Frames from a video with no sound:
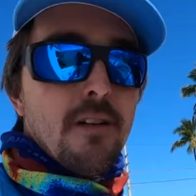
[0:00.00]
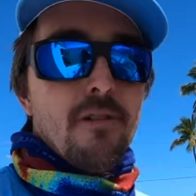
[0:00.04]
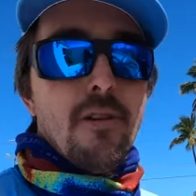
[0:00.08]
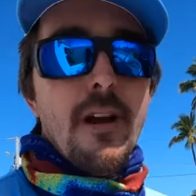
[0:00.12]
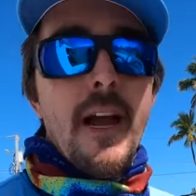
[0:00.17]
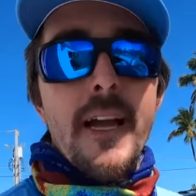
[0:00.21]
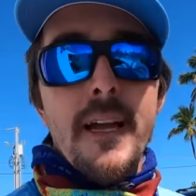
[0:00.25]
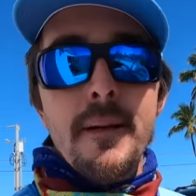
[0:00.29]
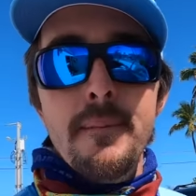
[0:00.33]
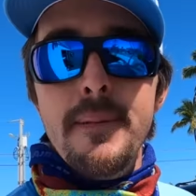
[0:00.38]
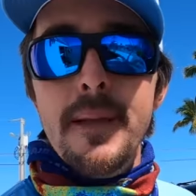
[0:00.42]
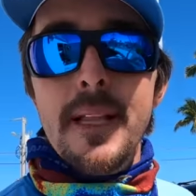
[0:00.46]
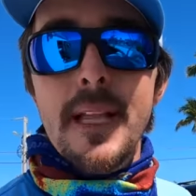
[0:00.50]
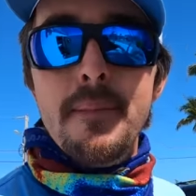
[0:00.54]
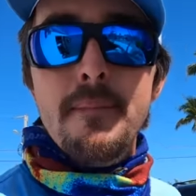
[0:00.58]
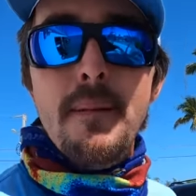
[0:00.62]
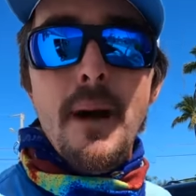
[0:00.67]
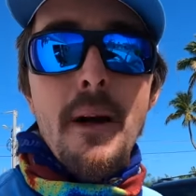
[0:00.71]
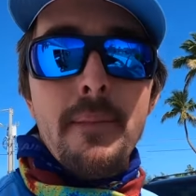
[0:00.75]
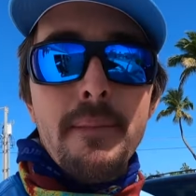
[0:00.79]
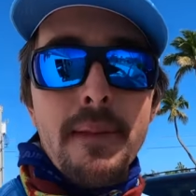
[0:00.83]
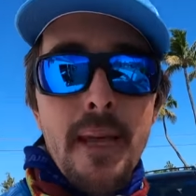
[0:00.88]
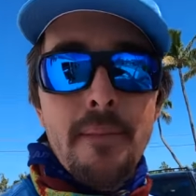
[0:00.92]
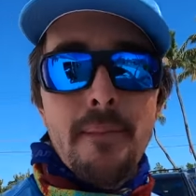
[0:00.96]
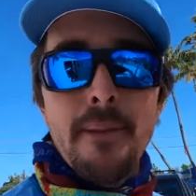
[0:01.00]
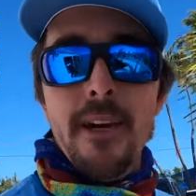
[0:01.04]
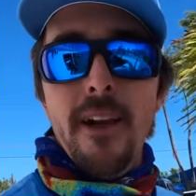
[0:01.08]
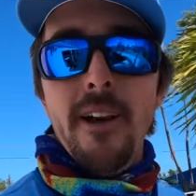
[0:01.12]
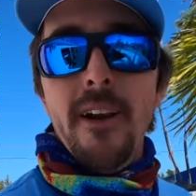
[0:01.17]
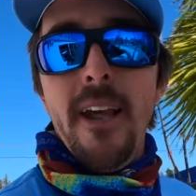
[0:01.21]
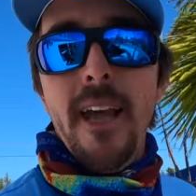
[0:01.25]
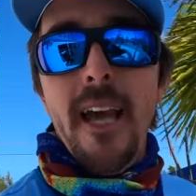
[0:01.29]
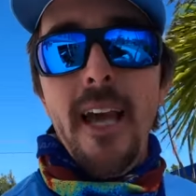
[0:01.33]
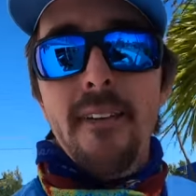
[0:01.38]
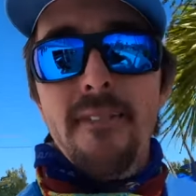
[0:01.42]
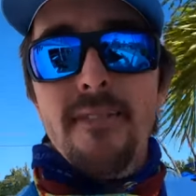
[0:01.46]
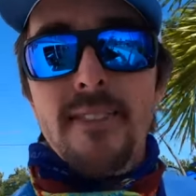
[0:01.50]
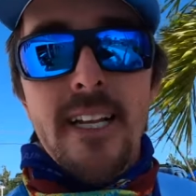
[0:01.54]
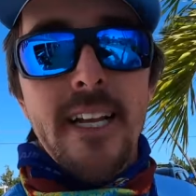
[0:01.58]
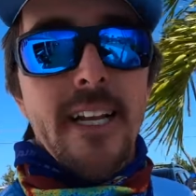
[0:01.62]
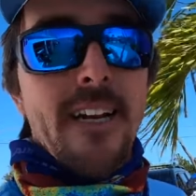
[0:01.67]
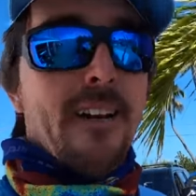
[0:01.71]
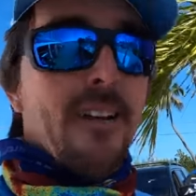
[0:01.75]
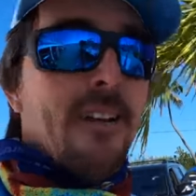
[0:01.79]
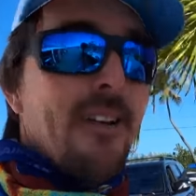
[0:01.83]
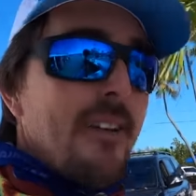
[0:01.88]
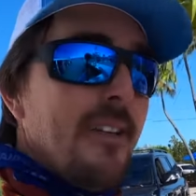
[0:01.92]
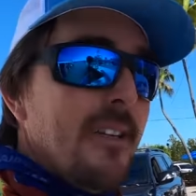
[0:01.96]
Greg and Billy Bob came in on a half to
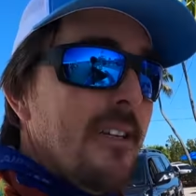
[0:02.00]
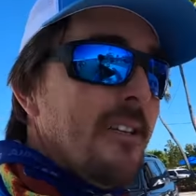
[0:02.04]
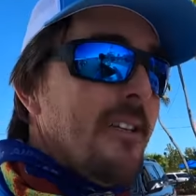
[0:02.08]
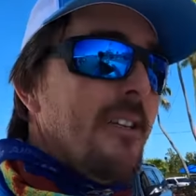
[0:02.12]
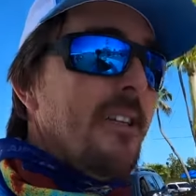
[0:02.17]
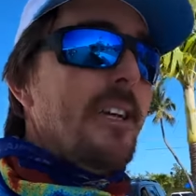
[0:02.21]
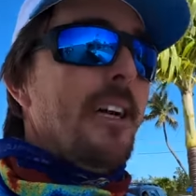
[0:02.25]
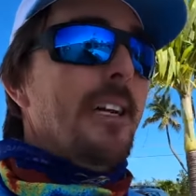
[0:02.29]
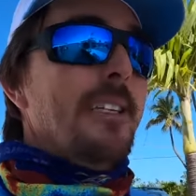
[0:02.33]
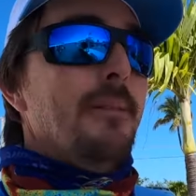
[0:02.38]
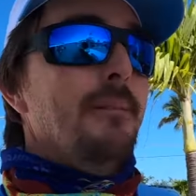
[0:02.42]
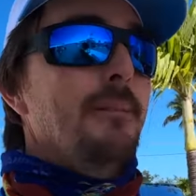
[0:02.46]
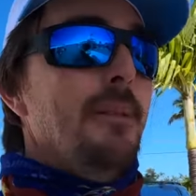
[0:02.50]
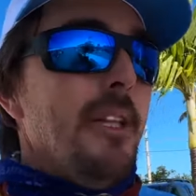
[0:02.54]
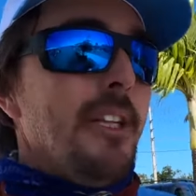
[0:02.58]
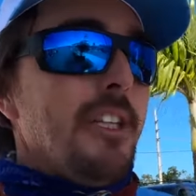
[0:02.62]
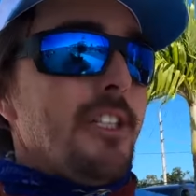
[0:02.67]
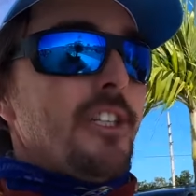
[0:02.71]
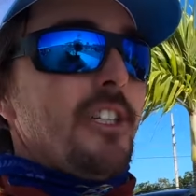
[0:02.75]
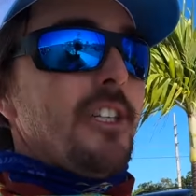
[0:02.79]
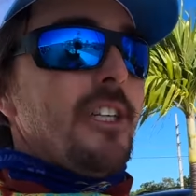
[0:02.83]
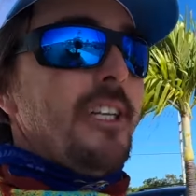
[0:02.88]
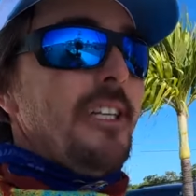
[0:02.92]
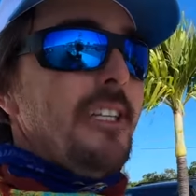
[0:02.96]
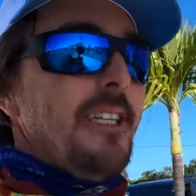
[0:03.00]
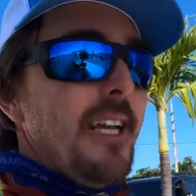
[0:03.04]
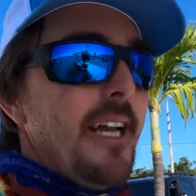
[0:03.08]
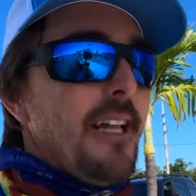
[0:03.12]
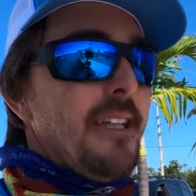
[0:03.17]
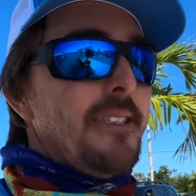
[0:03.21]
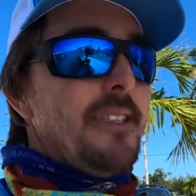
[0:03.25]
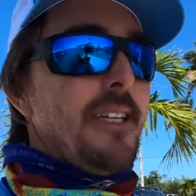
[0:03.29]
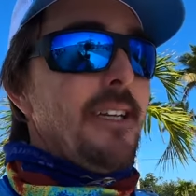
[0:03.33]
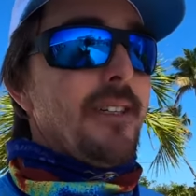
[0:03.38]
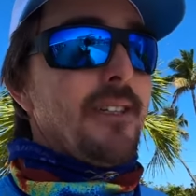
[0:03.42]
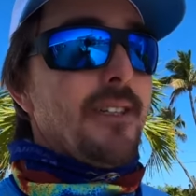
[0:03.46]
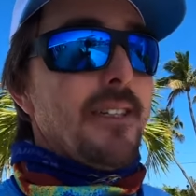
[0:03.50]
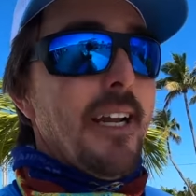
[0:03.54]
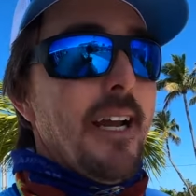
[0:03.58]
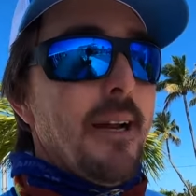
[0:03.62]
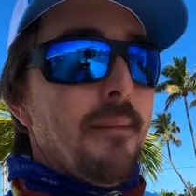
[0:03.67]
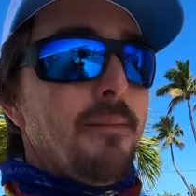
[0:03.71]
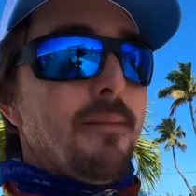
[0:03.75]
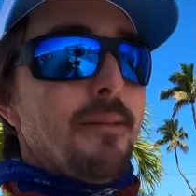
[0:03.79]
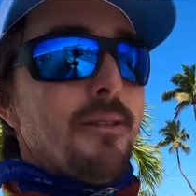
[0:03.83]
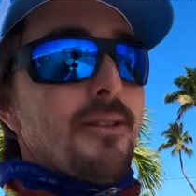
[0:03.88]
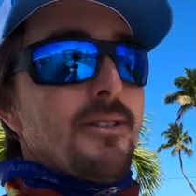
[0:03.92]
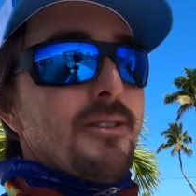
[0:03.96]
here. They got some delicious eating yellowtail
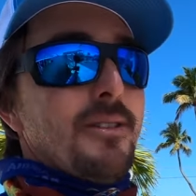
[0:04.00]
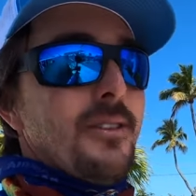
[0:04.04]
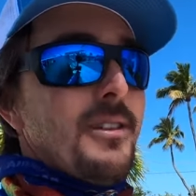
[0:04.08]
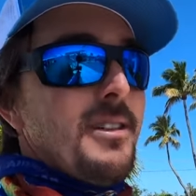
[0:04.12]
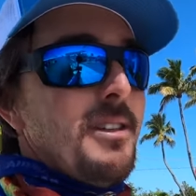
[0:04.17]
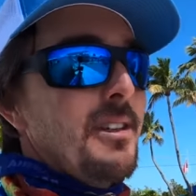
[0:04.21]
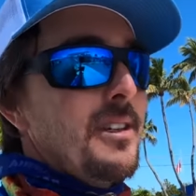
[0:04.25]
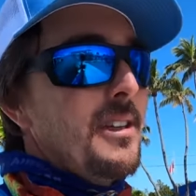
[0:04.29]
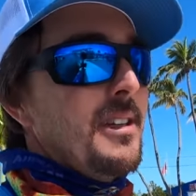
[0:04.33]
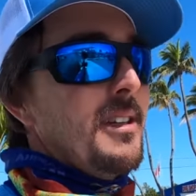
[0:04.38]
snappers.